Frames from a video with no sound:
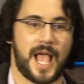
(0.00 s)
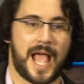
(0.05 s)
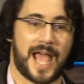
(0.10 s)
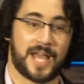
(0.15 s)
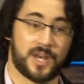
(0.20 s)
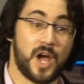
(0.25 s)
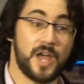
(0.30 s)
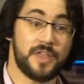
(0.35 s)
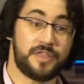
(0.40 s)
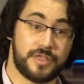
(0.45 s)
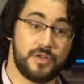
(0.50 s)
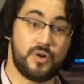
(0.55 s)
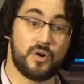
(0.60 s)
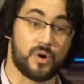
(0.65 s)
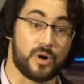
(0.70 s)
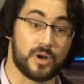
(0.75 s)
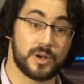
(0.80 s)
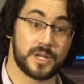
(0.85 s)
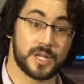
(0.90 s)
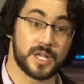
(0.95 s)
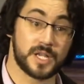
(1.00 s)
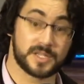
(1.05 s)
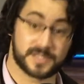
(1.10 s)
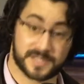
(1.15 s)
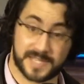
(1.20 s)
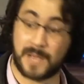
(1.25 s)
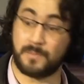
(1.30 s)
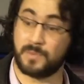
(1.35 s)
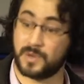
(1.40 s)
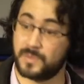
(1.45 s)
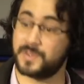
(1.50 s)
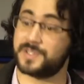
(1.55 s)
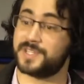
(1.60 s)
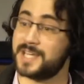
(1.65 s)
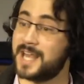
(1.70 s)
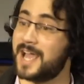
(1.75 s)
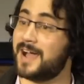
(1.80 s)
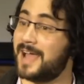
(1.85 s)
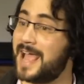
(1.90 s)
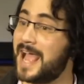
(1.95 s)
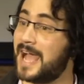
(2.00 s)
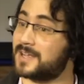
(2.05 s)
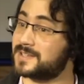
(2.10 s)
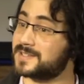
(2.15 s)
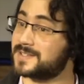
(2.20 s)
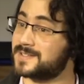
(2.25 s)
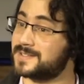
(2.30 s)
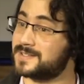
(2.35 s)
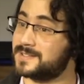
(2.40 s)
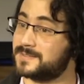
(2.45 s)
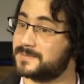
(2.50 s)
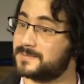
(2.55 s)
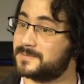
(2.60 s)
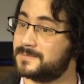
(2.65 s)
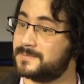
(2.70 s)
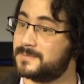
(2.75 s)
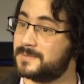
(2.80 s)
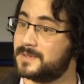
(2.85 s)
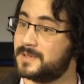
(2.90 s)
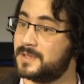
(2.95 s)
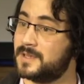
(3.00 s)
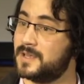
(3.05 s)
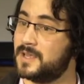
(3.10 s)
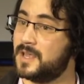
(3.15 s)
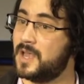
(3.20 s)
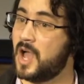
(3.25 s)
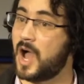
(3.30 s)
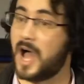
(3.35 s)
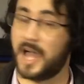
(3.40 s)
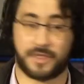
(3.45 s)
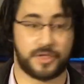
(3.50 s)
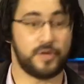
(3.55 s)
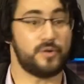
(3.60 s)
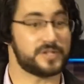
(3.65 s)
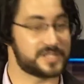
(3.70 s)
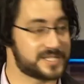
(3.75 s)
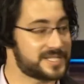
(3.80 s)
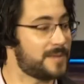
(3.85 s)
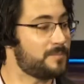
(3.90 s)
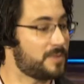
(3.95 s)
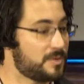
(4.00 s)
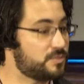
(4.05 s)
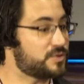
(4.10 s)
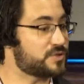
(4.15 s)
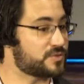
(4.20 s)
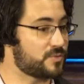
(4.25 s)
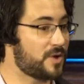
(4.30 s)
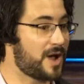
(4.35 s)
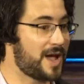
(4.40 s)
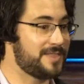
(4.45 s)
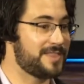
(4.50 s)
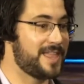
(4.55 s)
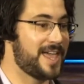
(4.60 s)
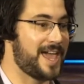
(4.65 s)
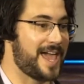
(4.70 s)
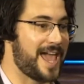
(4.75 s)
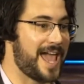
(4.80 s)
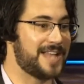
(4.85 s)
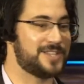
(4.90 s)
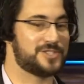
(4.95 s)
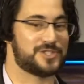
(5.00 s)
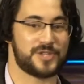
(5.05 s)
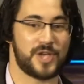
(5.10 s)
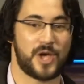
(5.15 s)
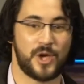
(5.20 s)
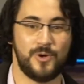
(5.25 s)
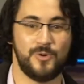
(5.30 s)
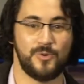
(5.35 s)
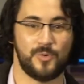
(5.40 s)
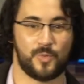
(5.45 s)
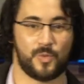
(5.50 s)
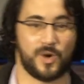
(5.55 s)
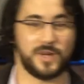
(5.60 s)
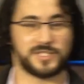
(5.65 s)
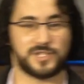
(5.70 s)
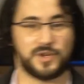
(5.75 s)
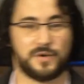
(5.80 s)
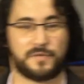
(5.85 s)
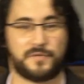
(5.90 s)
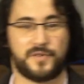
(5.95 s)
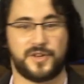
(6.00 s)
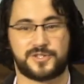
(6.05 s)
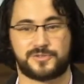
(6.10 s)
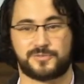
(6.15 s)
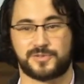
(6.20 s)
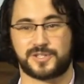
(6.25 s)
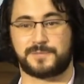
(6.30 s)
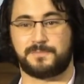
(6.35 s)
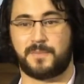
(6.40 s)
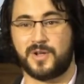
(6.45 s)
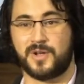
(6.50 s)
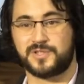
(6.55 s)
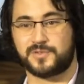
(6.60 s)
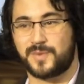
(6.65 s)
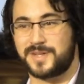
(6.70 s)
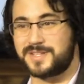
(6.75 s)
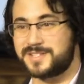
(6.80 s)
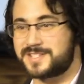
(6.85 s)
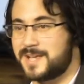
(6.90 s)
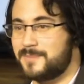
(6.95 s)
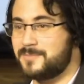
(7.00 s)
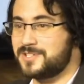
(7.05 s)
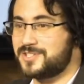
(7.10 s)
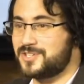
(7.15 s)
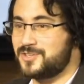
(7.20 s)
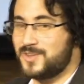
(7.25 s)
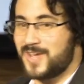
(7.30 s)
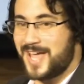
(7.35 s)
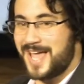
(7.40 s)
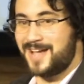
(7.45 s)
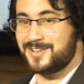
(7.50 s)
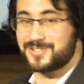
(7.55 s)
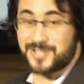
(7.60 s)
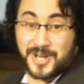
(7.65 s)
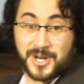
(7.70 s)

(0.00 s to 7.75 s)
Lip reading: And I thought someone was in our house. I thought someone was right there. And so what's your first response when someone's in your house?